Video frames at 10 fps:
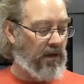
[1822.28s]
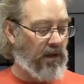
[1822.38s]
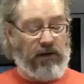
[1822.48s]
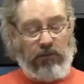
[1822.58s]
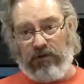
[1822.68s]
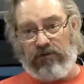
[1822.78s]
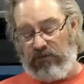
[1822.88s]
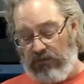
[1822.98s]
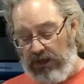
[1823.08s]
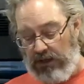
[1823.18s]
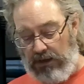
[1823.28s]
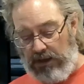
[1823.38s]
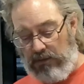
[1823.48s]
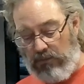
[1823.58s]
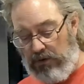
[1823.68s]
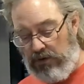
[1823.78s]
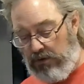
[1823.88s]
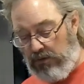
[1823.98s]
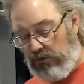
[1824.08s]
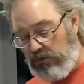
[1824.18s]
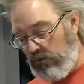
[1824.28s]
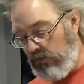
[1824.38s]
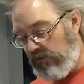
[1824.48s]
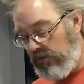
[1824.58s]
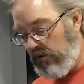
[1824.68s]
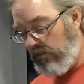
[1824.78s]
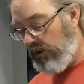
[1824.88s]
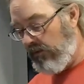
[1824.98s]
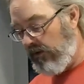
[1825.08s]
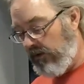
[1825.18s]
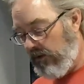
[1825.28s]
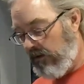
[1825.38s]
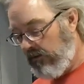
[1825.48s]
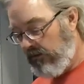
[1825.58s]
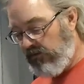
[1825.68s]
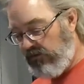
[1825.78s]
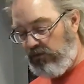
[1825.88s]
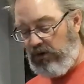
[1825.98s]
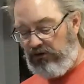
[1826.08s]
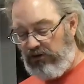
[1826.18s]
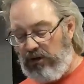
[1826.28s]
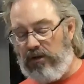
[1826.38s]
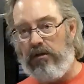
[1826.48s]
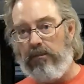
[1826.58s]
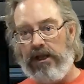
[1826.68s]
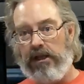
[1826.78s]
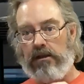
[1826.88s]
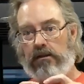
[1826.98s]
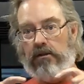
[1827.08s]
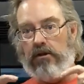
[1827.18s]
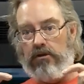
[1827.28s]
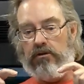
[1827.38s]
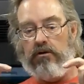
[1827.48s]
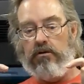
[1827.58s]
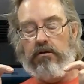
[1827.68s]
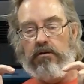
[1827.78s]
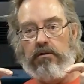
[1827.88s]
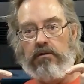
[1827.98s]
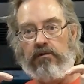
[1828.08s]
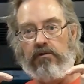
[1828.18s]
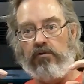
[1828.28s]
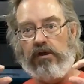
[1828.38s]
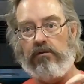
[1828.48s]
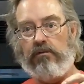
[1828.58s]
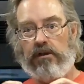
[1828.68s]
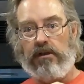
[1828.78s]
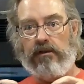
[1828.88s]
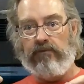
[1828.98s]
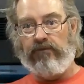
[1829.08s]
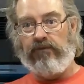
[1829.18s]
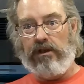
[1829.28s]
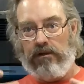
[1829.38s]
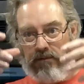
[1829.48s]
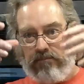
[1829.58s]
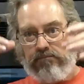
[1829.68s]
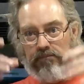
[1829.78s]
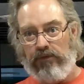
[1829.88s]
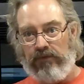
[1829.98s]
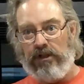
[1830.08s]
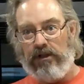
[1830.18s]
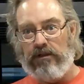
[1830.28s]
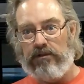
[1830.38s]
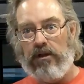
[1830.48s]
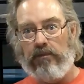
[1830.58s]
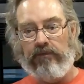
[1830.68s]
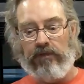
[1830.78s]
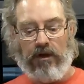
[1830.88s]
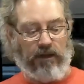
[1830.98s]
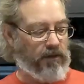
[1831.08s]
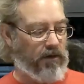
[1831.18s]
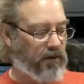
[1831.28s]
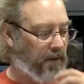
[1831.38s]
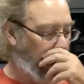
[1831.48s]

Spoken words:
And it works great. And what you can do is you could probably squish it to make it longer, so that it would like fit perfectly on top of the hot dog.